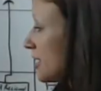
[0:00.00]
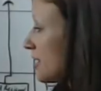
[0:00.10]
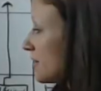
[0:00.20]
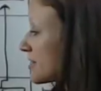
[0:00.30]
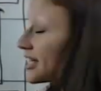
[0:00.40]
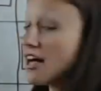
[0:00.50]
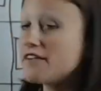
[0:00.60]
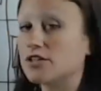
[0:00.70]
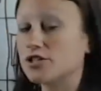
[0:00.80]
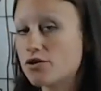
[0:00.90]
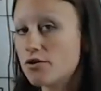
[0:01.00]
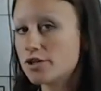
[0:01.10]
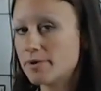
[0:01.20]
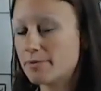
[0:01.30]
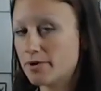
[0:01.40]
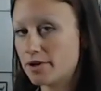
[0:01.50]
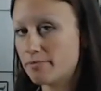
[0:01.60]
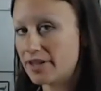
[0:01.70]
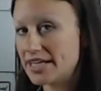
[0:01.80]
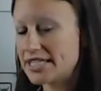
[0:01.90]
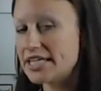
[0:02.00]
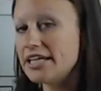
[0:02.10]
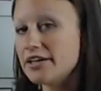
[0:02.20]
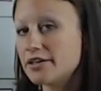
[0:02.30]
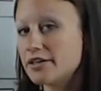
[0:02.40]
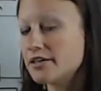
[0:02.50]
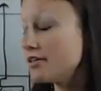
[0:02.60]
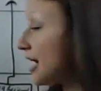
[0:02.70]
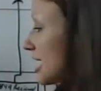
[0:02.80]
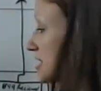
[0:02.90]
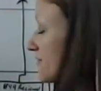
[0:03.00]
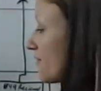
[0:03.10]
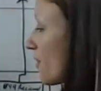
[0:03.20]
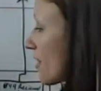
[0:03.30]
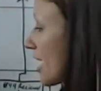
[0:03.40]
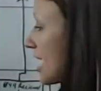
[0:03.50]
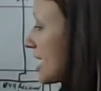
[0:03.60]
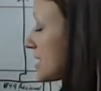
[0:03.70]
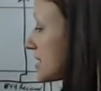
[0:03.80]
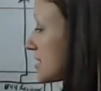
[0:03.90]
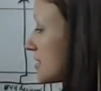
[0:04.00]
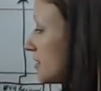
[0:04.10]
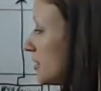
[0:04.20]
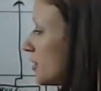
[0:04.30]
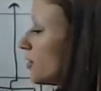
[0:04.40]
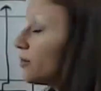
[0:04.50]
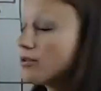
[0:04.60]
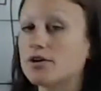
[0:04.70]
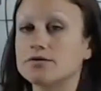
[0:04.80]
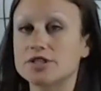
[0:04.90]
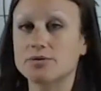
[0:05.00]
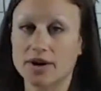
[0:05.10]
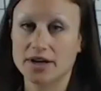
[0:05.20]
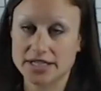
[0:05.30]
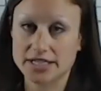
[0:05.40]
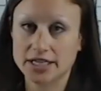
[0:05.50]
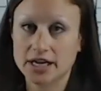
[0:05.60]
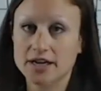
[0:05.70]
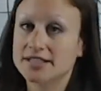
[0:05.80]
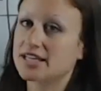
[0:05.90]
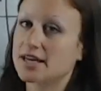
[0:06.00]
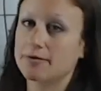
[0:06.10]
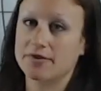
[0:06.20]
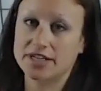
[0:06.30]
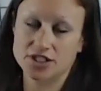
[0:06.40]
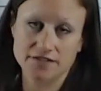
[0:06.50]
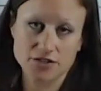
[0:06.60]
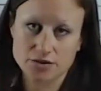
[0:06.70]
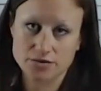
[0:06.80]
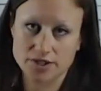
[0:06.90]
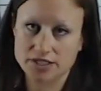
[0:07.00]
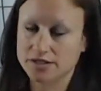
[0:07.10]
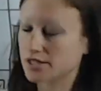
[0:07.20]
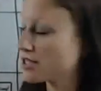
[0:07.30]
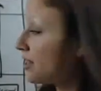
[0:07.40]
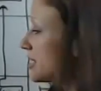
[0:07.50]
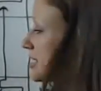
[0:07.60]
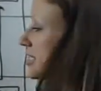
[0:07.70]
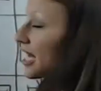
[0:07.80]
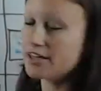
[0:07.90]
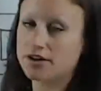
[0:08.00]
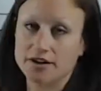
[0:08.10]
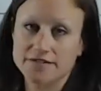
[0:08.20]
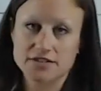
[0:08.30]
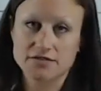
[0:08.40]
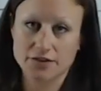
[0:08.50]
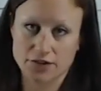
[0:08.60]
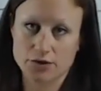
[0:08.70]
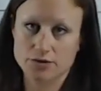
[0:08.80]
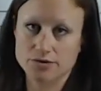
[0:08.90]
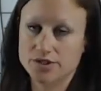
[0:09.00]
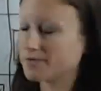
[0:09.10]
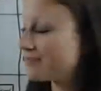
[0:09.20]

there's a lot of control to be put in place here as far as who loads what, separation of duties, sign-offs and reviews.